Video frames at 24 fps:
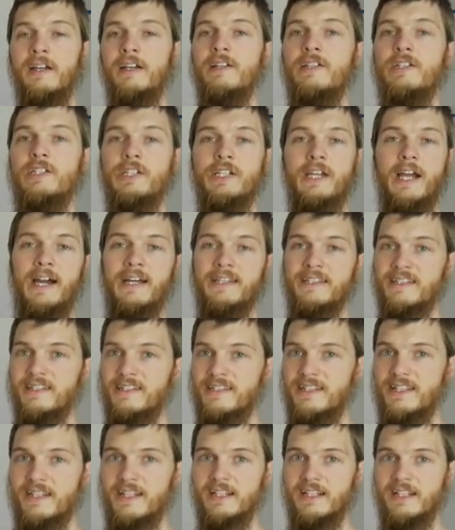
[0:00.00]
She hasn't
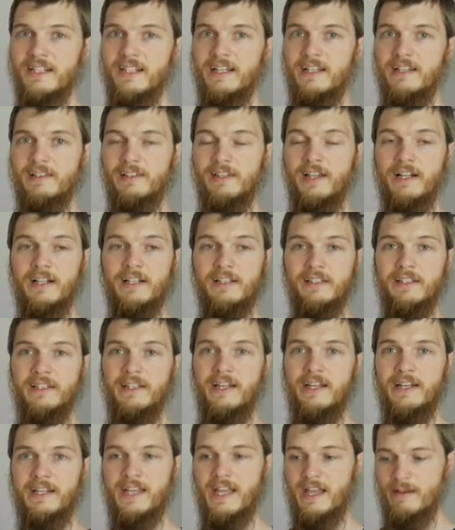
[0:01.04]
seen it. Luckily,
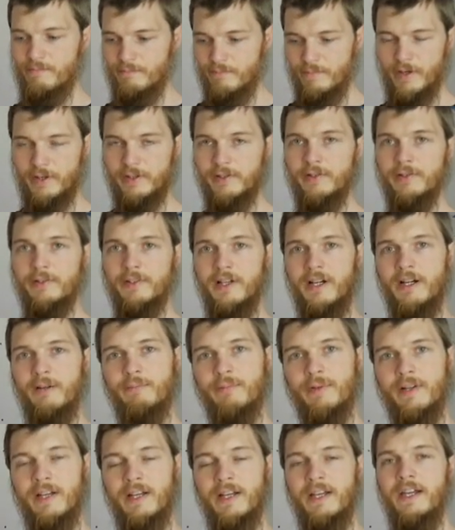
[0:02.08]
it came bundled
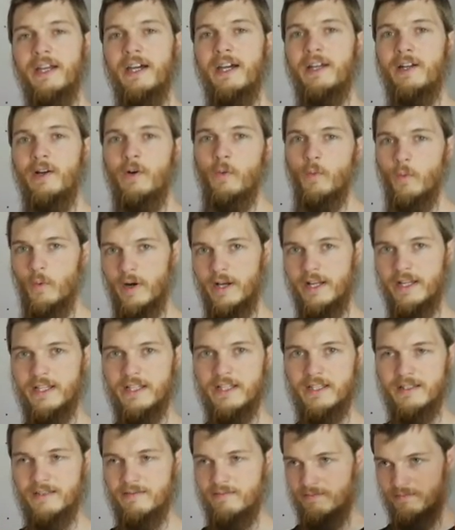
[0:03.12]
up in a
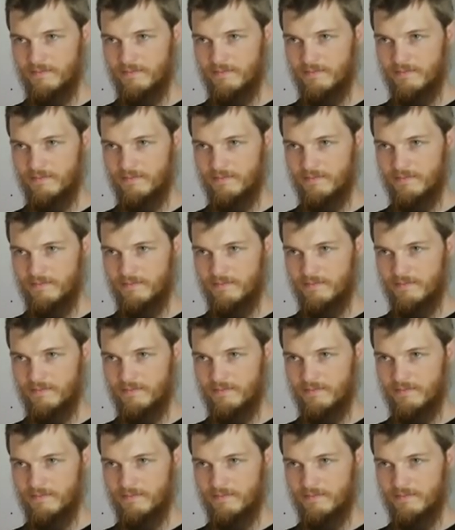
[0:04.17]
white